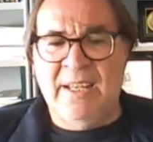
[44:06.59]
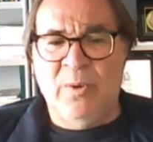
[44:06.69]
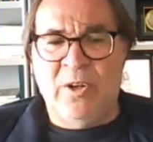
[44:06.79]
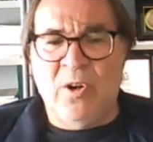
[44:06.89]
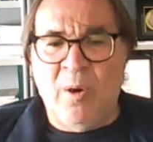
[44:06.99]

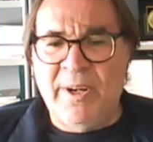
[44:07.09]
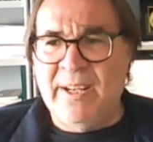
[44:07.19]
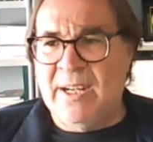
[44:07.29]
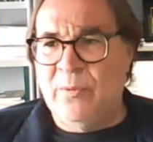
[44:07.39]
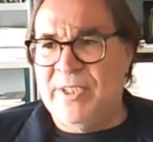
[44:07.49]

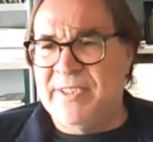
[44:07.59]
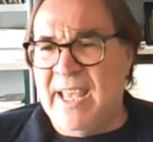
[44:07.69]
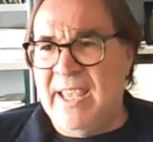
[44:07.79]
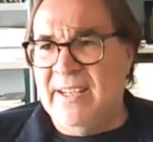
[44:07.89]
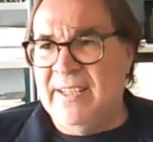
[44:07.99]
Recovering and
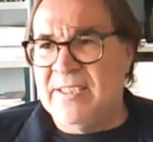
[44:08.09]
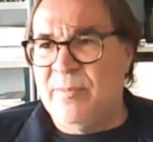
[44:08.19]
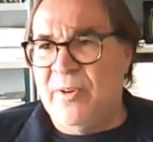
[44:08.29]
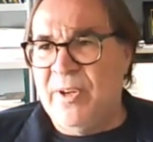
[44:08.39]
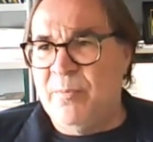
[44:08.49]
recycling is
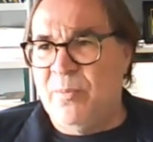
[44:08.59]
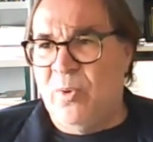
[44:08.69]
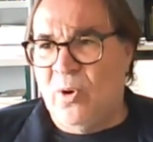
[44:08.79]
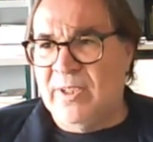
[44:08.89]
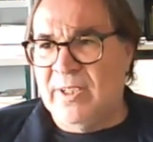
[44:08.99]
very
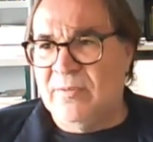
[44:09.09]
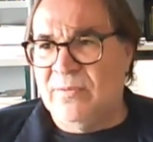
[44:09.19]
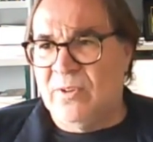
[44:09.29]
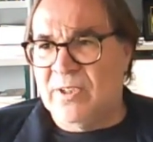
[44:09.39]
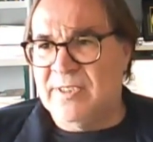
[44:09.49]
important
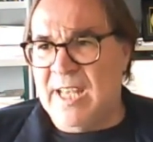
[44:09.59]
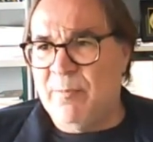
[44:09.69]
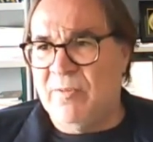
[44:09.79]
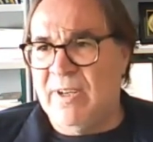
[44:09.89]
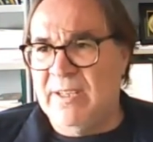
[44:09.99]
for
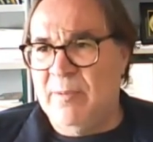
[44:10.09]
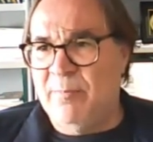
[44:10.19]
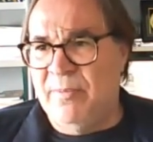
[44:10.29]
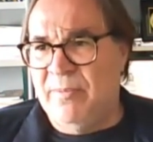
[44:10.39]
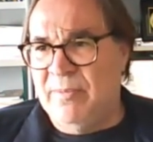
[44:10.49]
some of
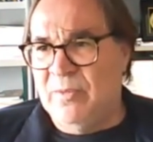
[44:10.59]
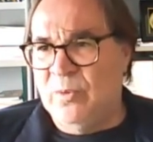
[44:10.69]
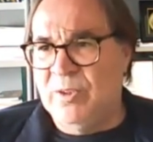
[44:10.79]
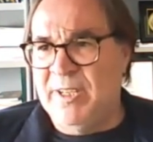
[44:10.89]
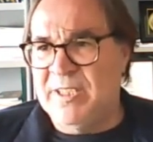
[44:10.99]
other
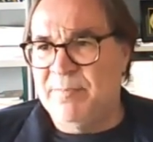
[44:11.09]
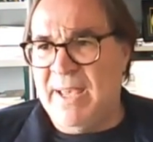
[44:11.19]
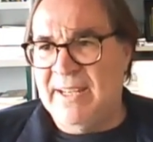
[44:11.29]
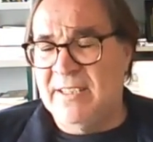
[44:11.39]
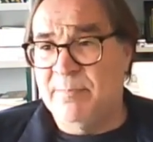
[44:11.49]
wood-based
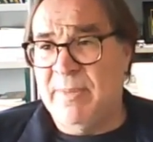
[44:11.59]
panels,